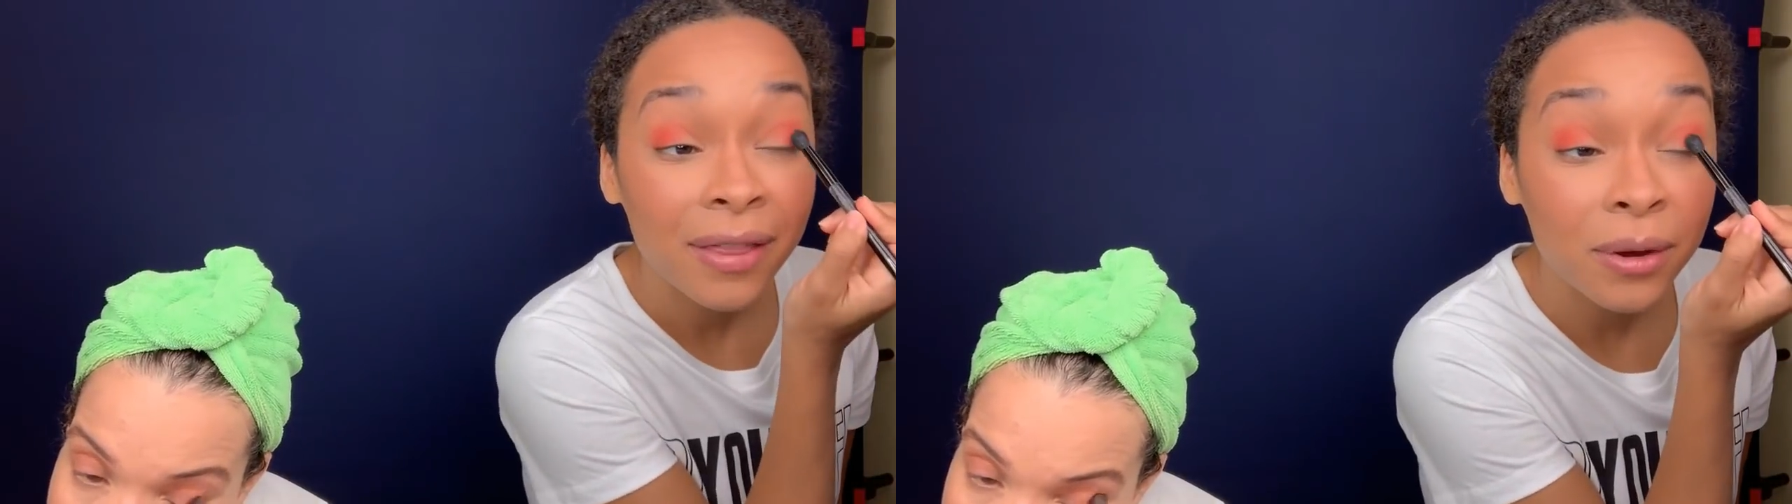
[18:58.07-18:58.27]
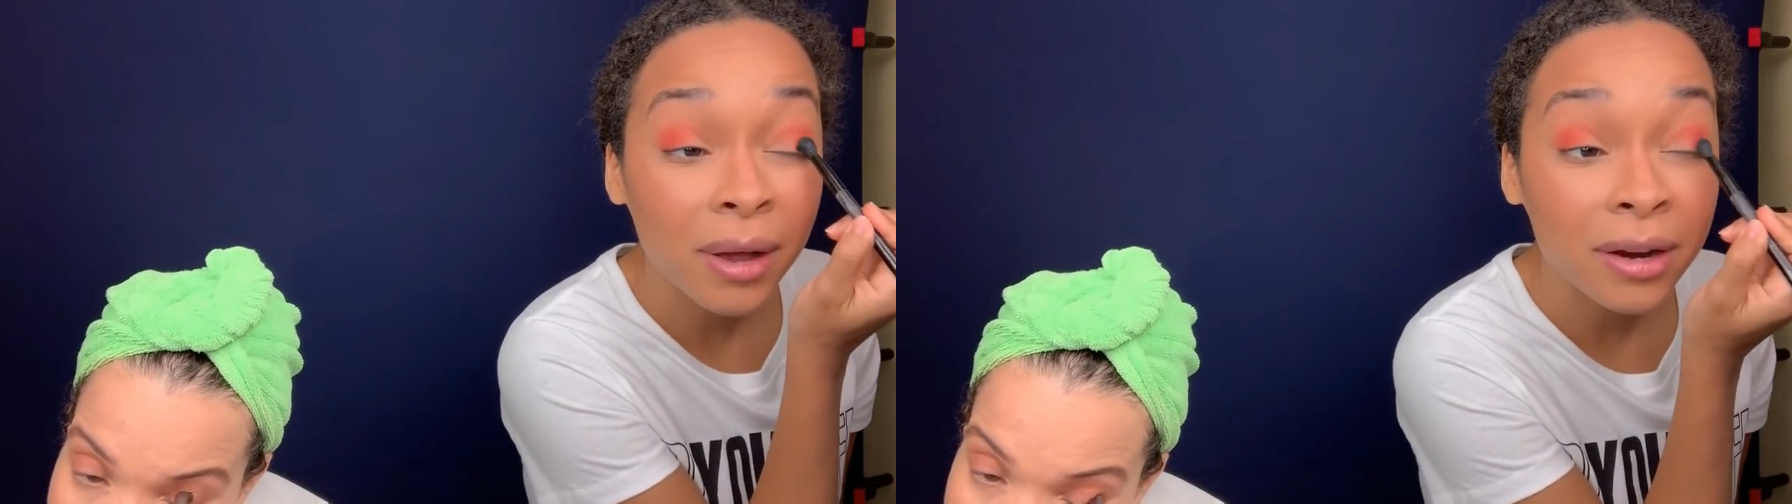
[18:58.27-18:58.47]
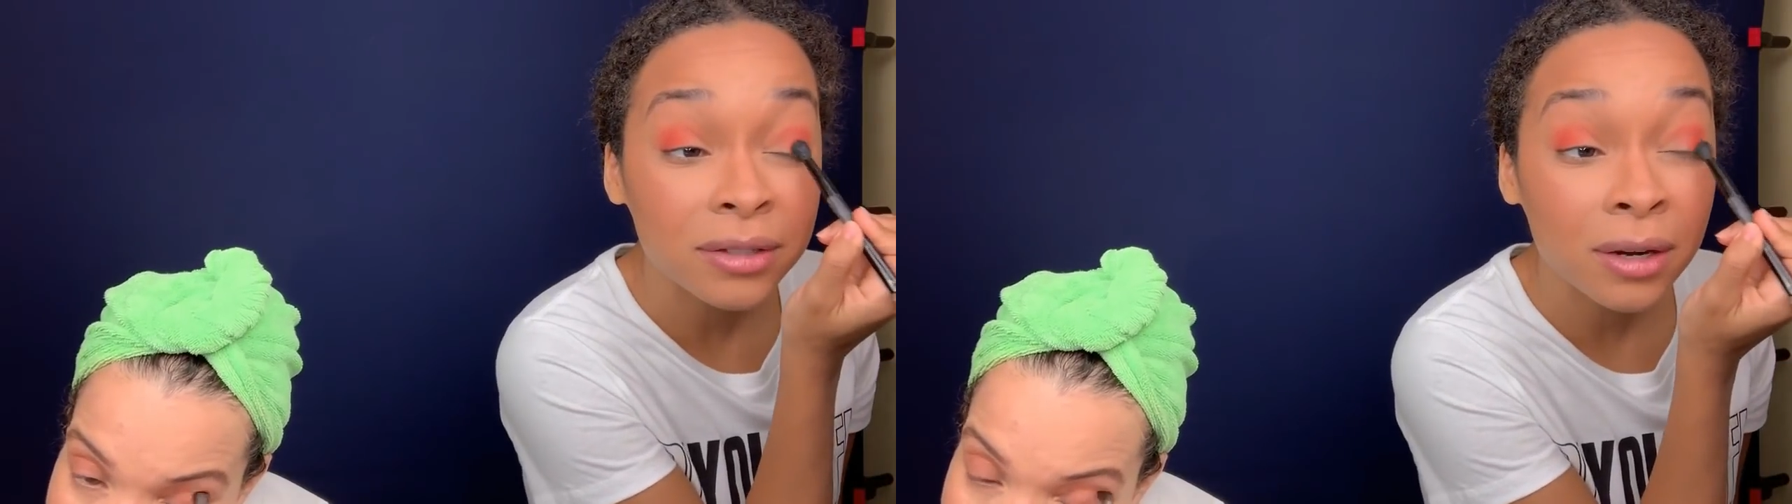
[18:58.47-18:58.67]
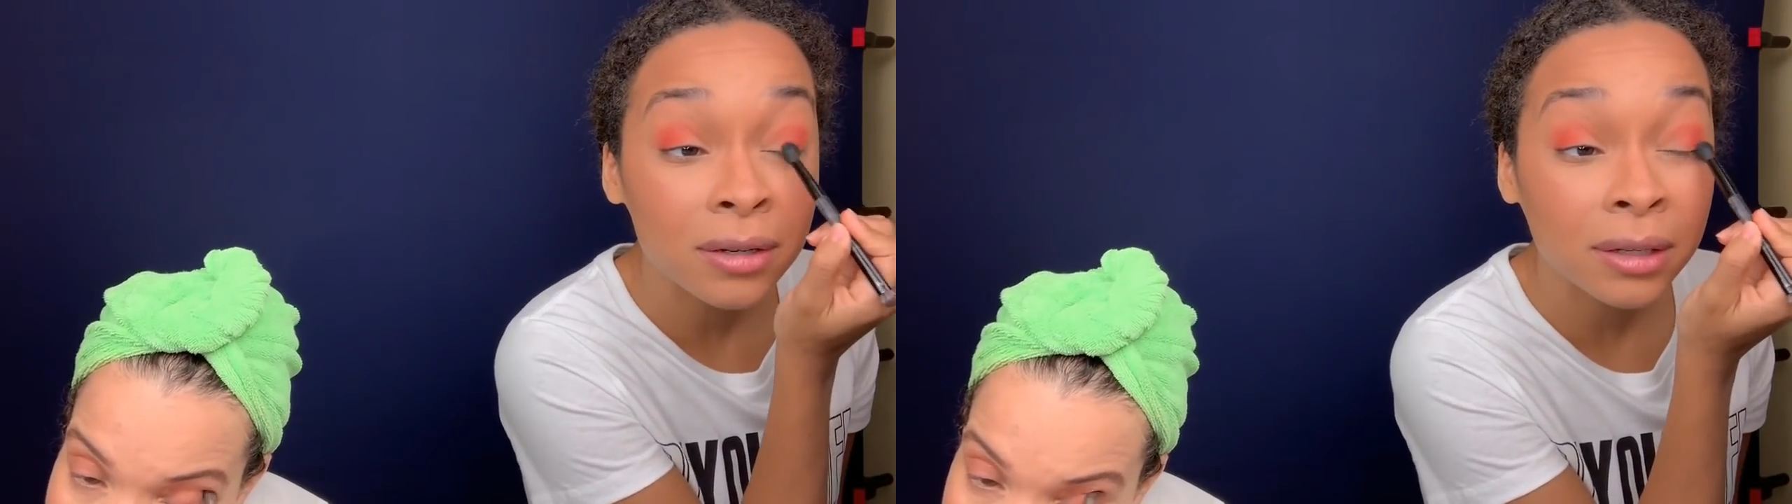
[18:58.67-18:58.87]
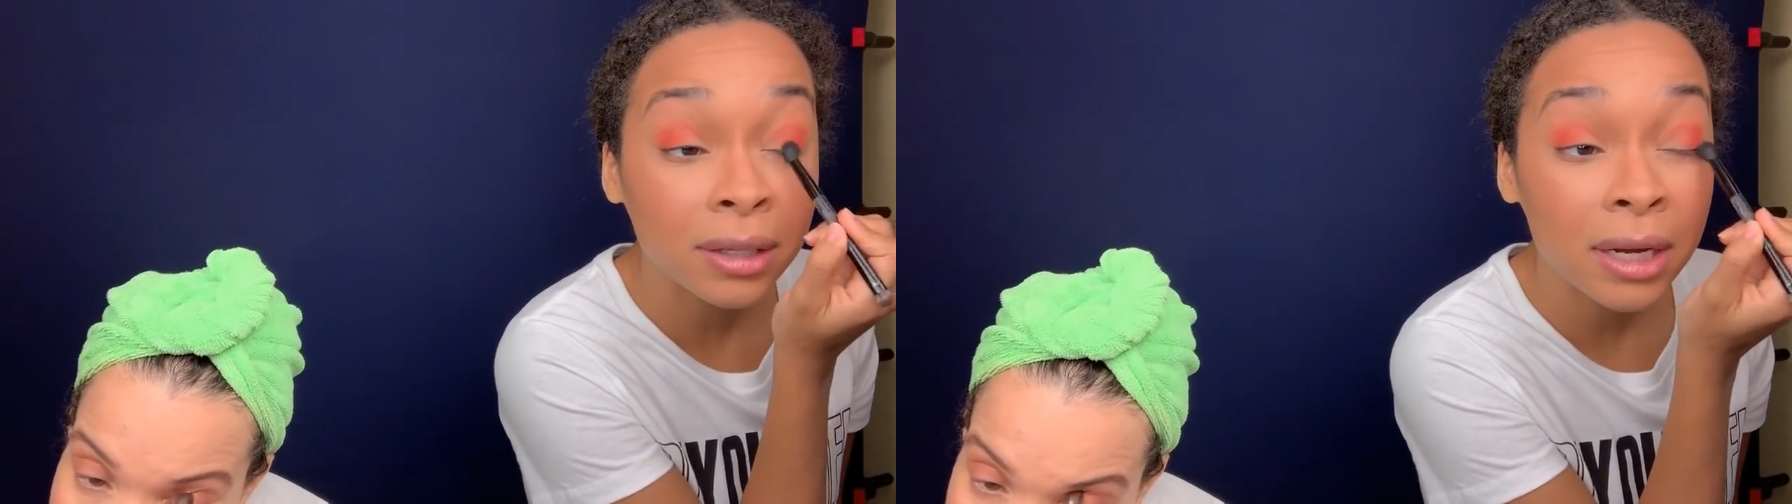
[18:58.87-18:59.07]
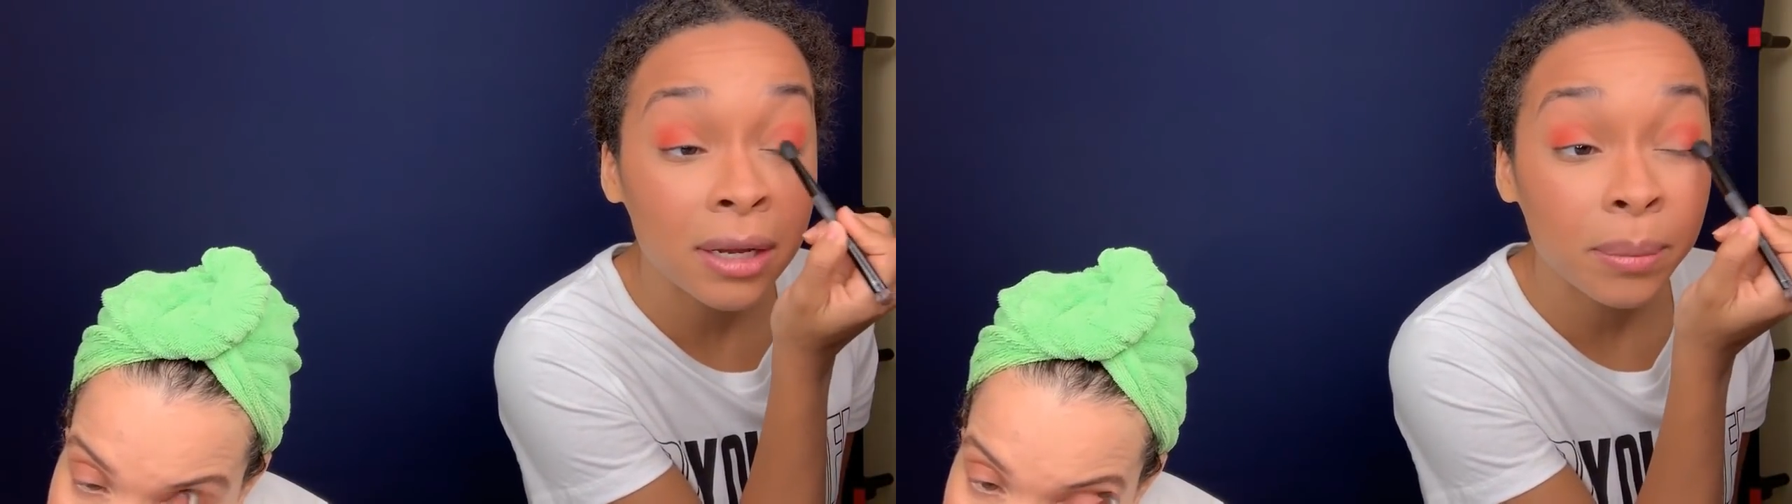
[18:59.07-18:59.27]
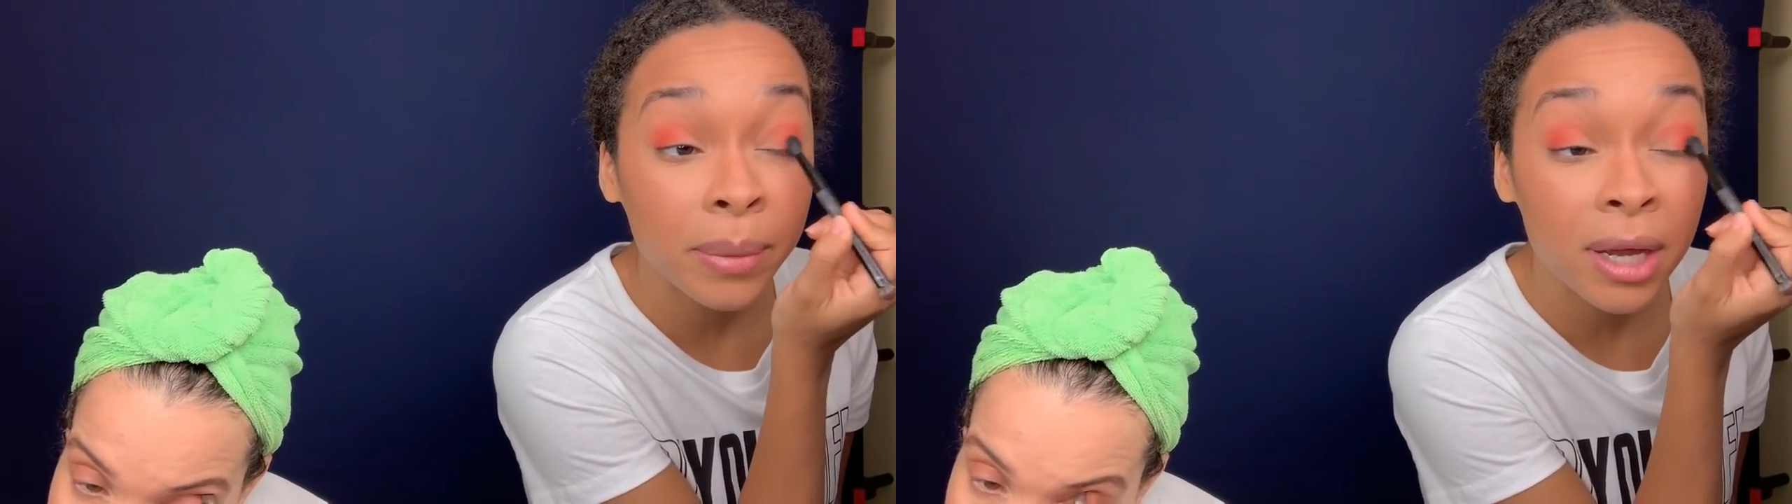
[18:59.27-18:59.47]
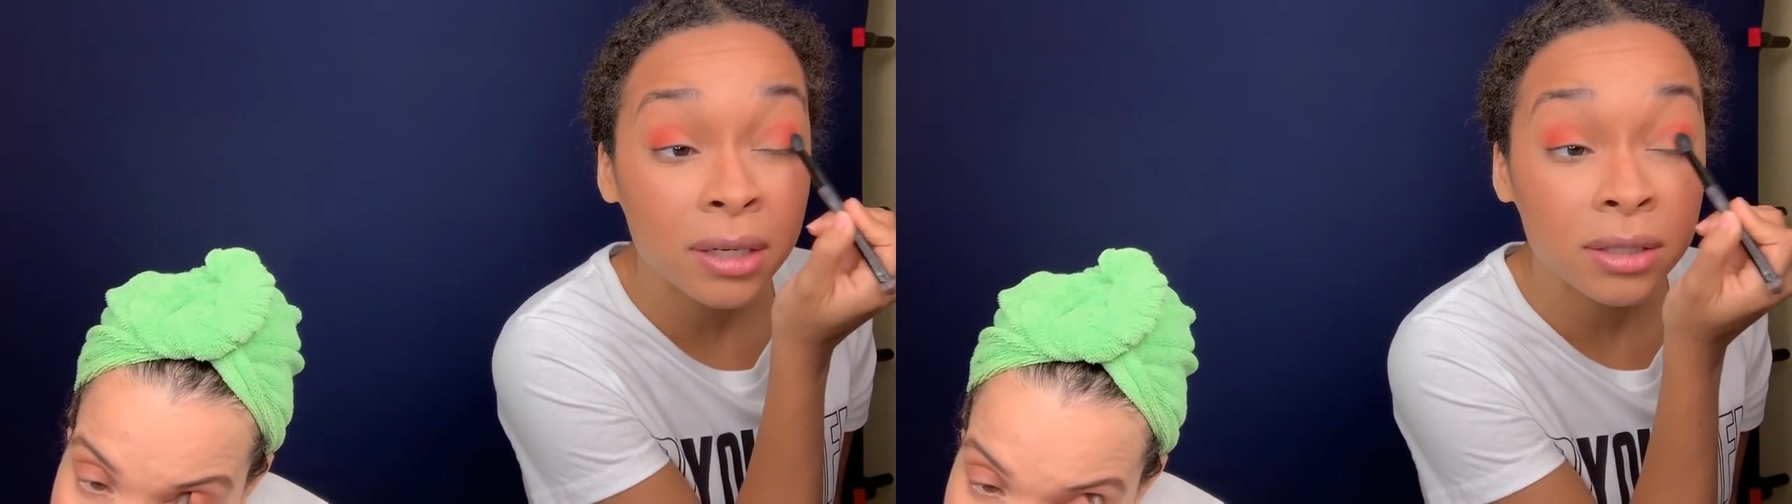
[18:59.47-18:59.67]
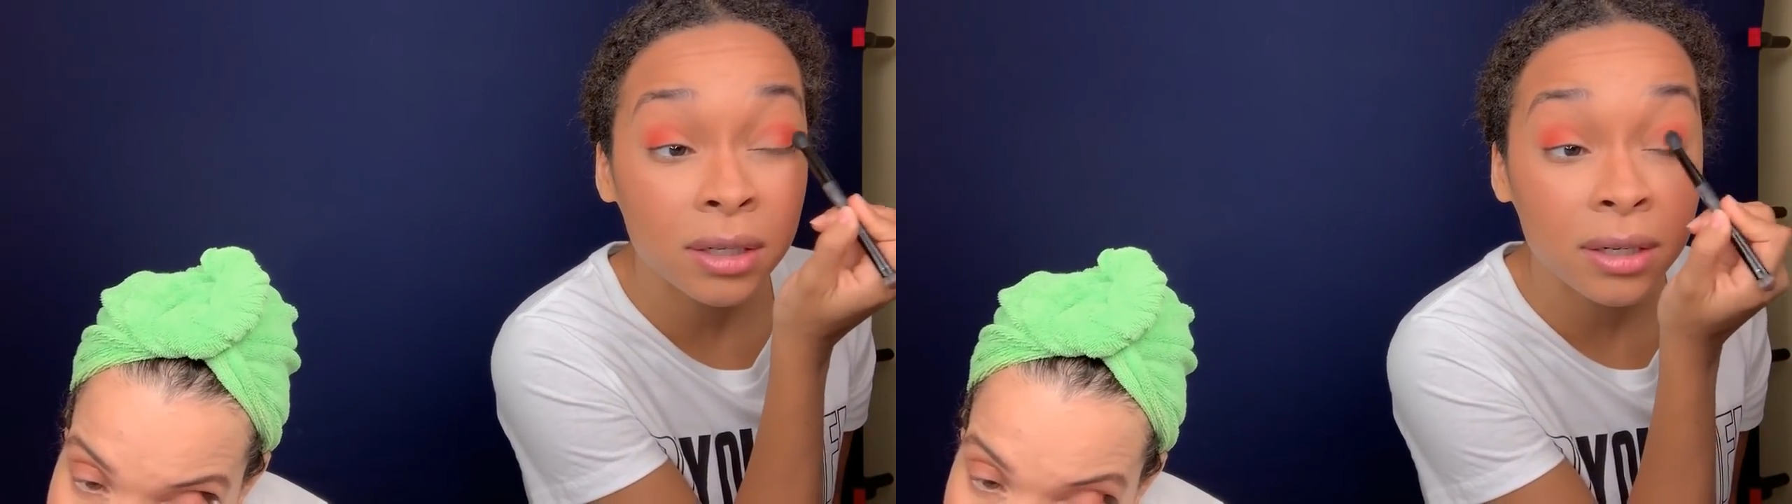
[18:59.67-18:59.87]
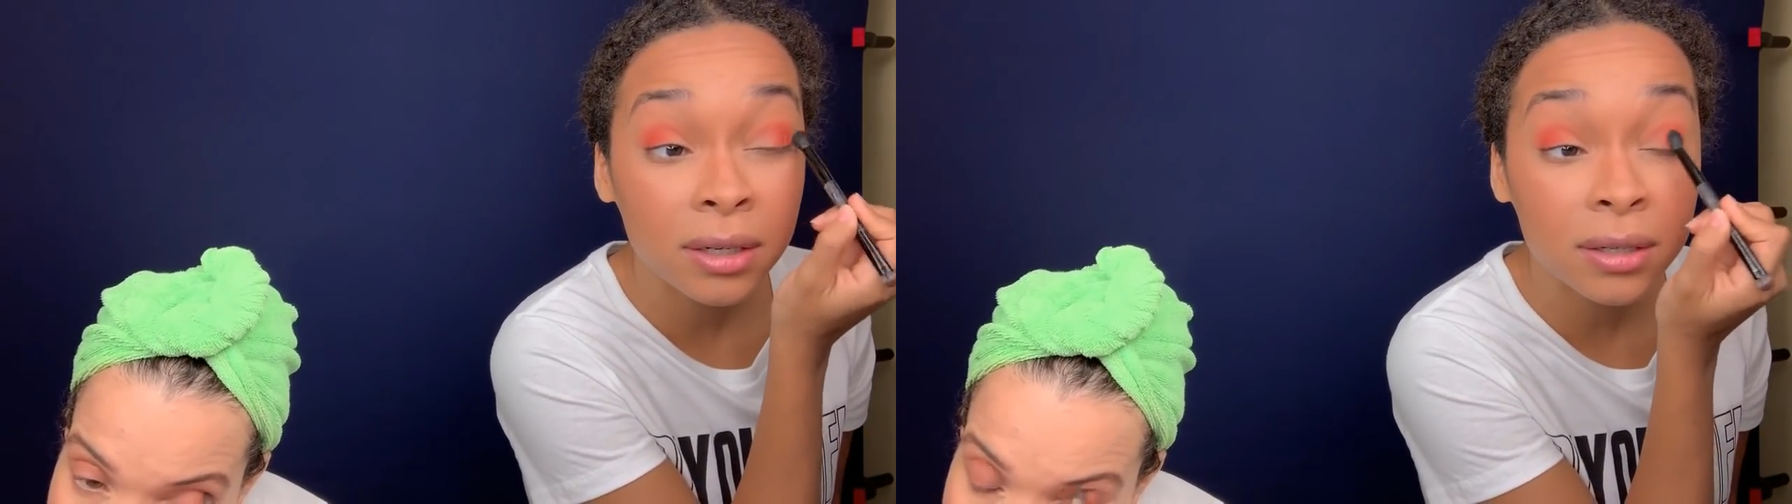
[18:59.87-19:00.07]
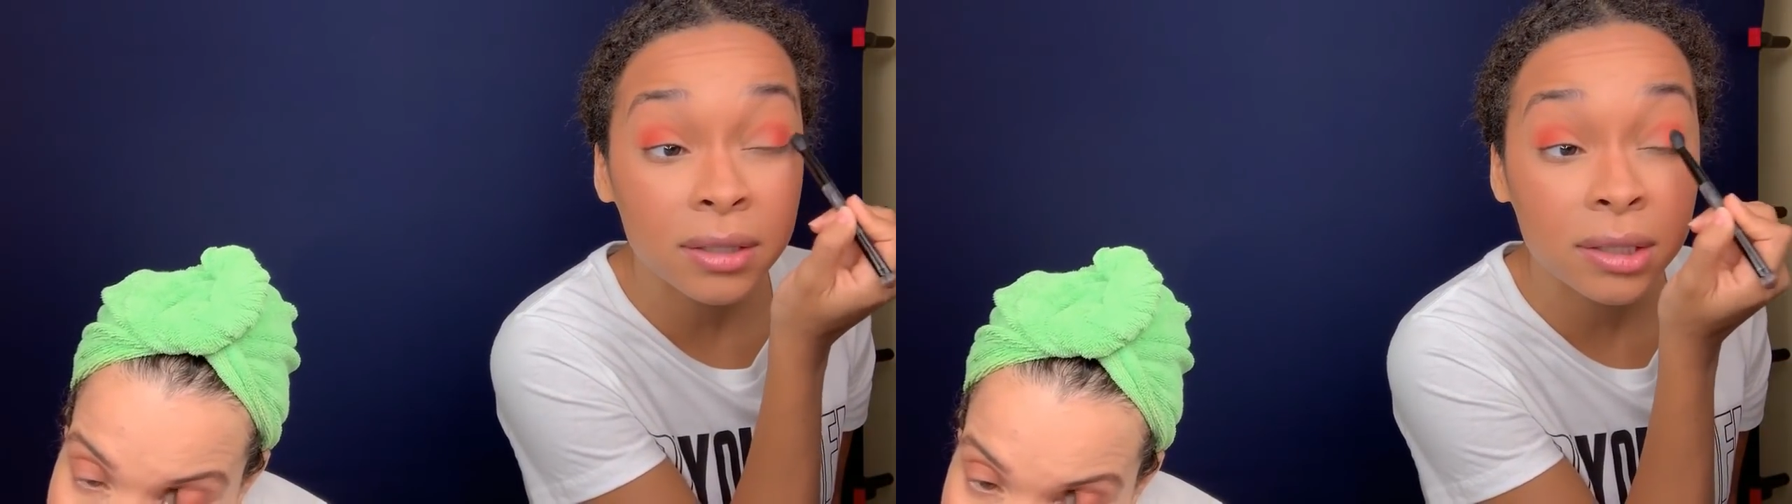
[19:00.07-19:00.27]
And you got to start deleting pictures,